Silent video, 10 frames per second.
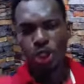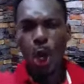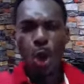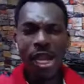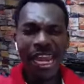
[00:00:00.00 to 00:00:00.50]

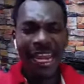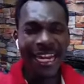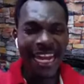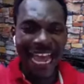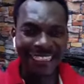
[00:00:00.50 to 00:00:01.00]
You
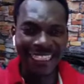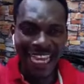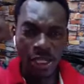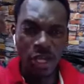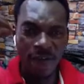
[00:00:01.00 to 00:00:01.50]
need a
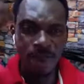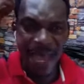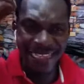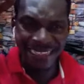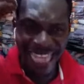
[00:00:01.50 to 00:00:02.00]
change of
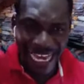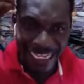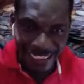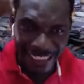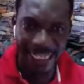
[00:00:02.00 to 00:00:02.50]

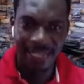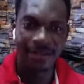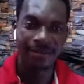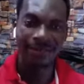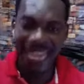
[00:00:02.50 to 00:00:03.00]

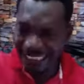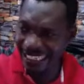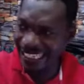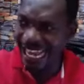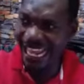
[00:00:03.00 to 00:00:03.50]
mentality.
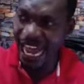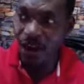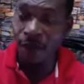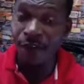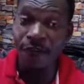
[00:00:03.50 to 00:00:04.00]
That is the
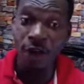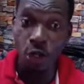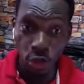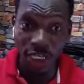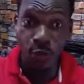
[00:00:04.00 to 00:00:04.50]
kind of
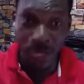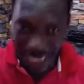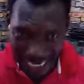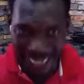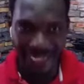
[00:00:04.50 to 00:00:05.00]
revolution
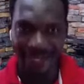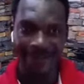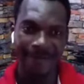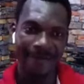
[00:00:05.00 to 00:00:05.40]
we need.